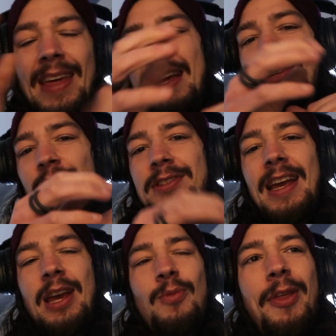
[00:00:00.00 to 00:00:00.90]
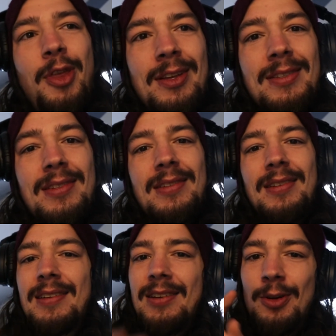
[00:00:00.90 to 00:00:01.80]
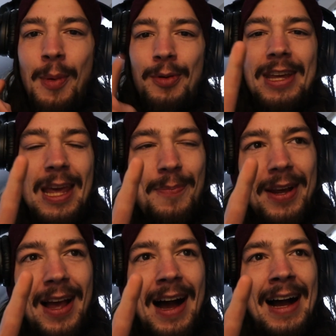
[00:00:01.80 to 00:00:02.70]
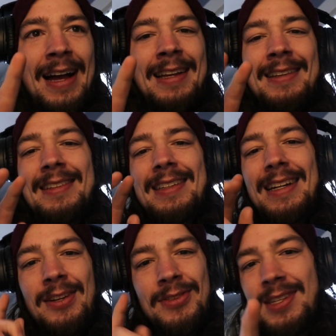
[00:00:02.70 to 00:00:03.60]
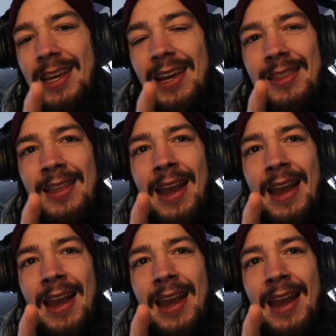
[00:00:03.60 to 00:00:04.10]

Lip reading: Thanks for sticking with this. Remember to keep it kind. I'll see you in the